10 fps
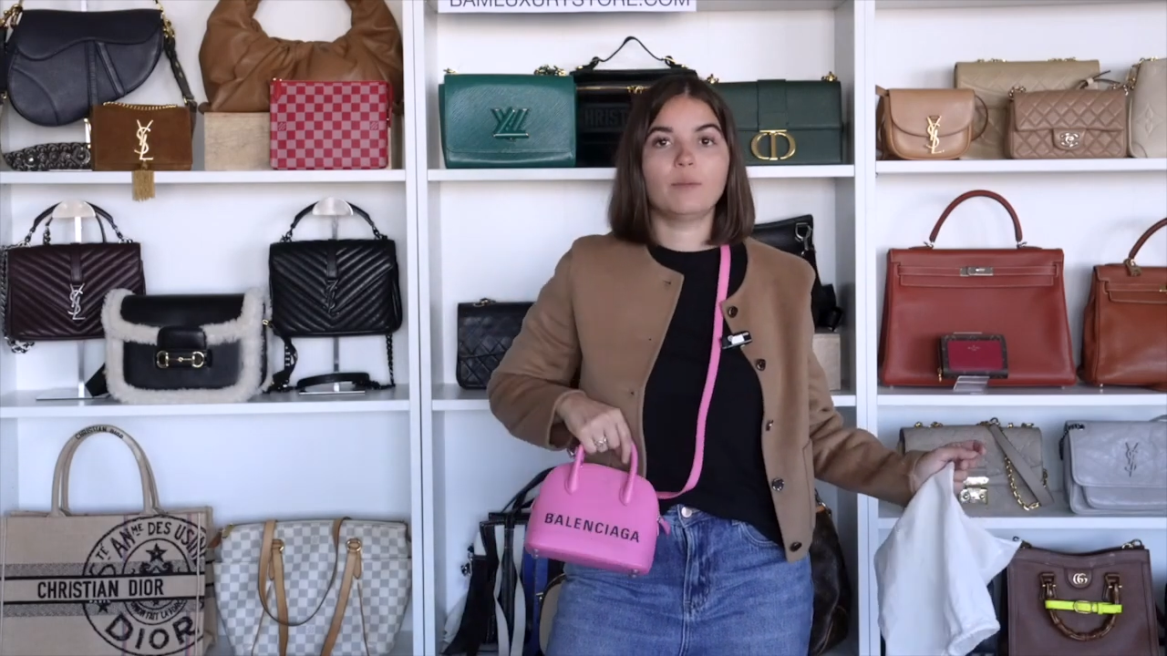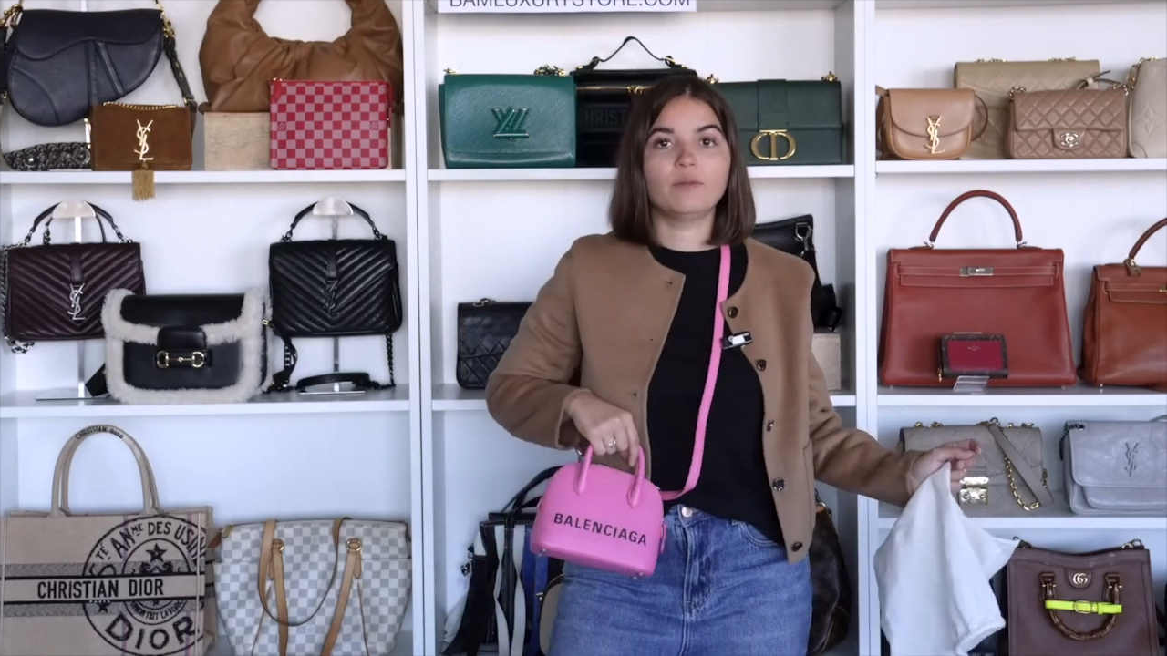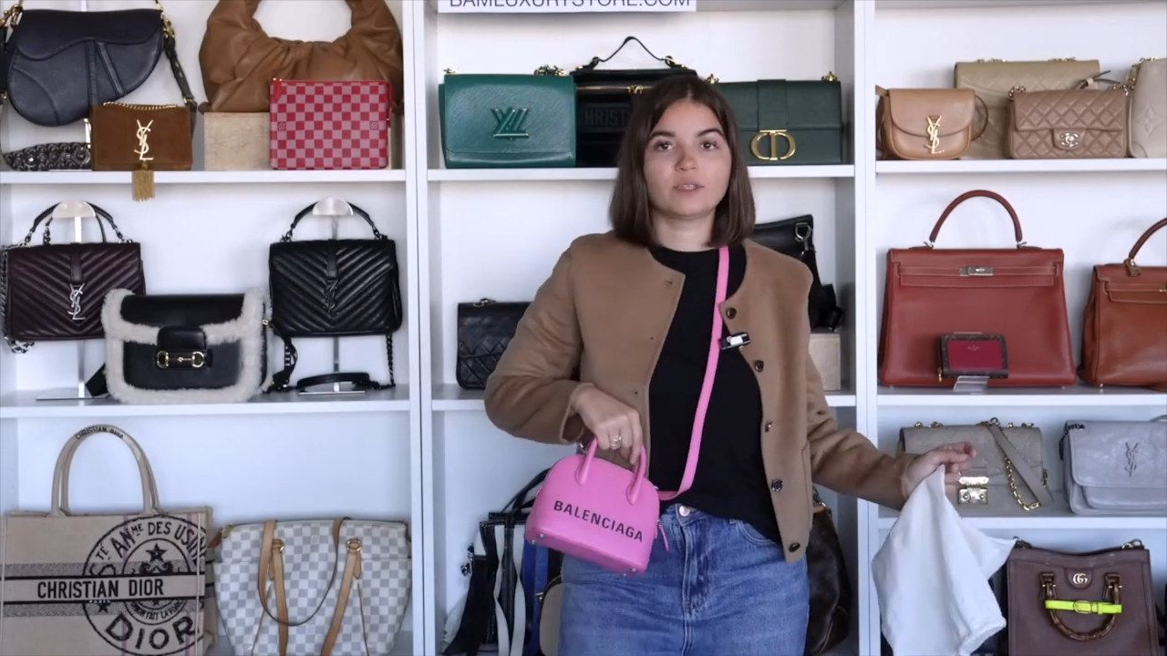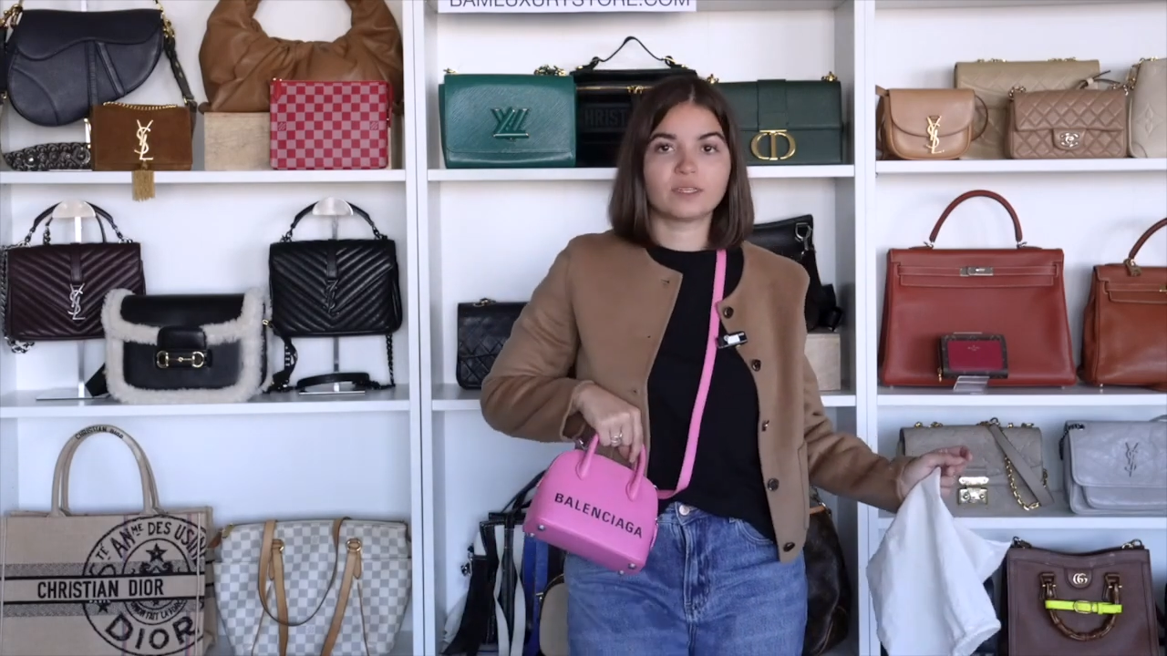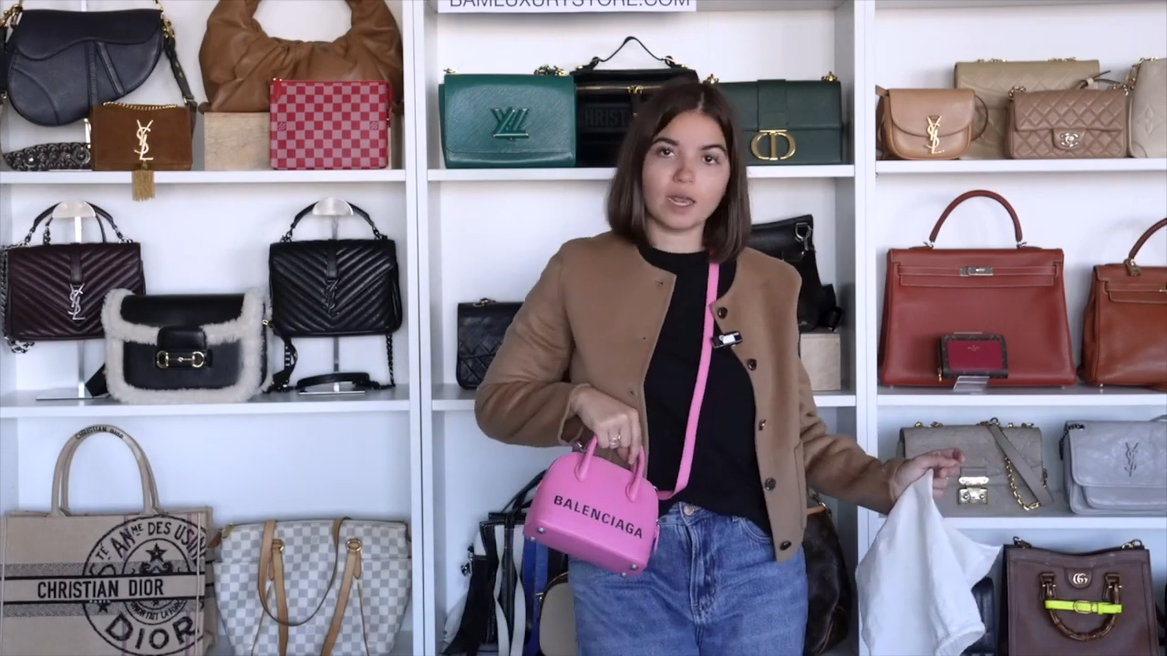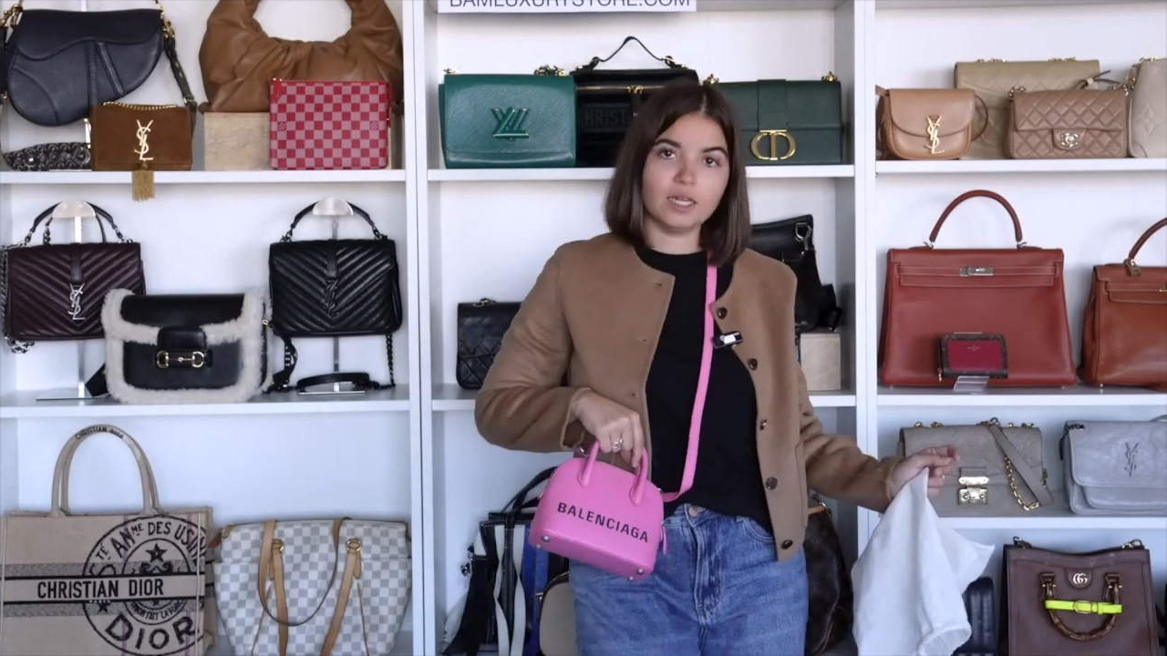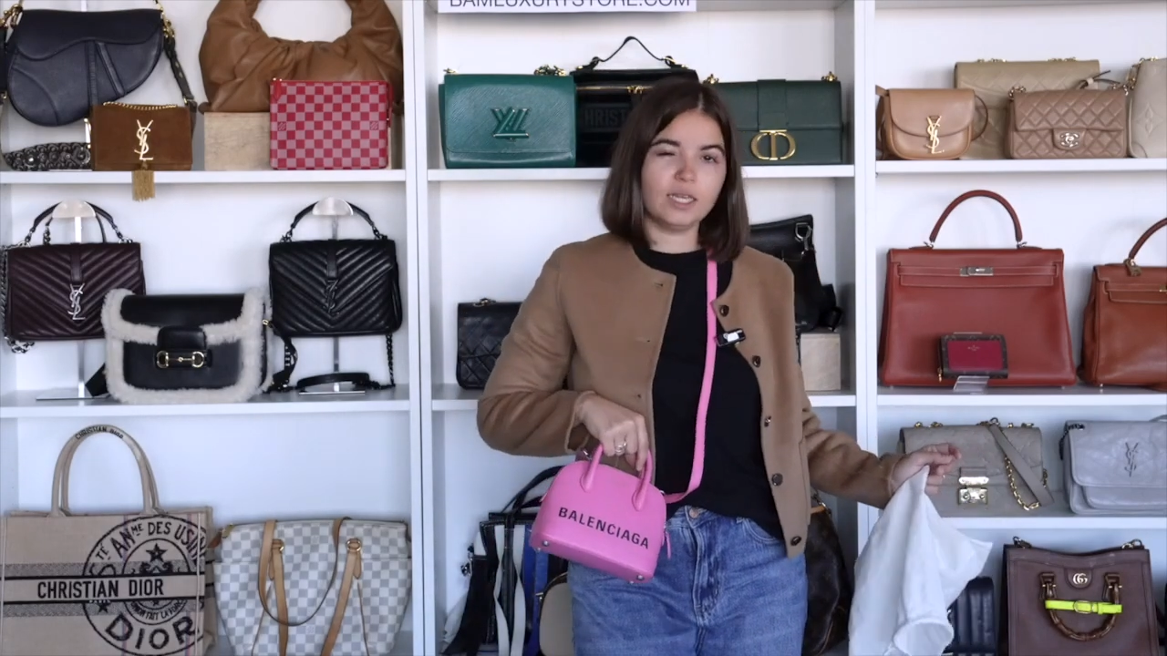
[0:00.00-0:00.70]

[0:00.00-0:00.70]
style.